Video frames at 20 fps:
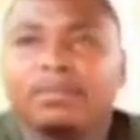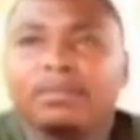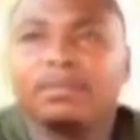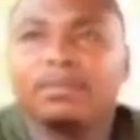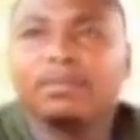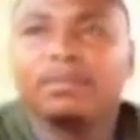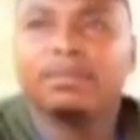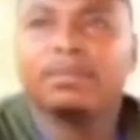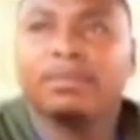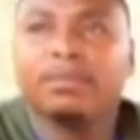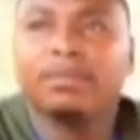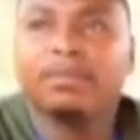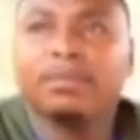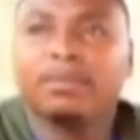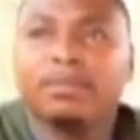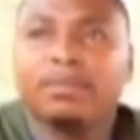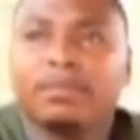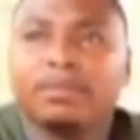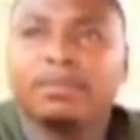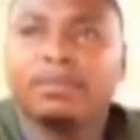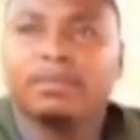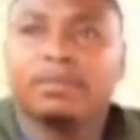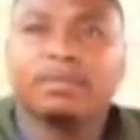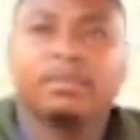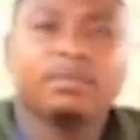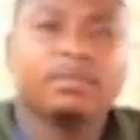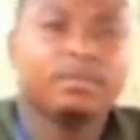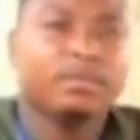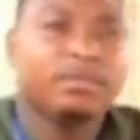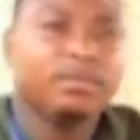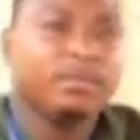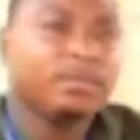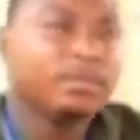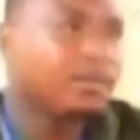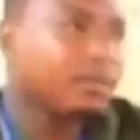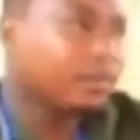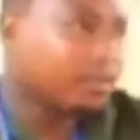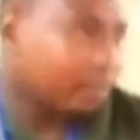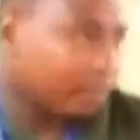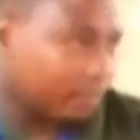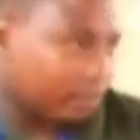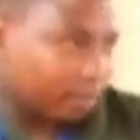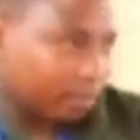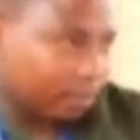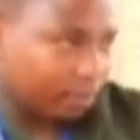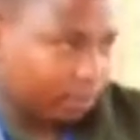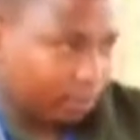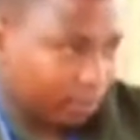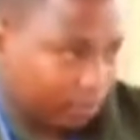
member of the emergency response team.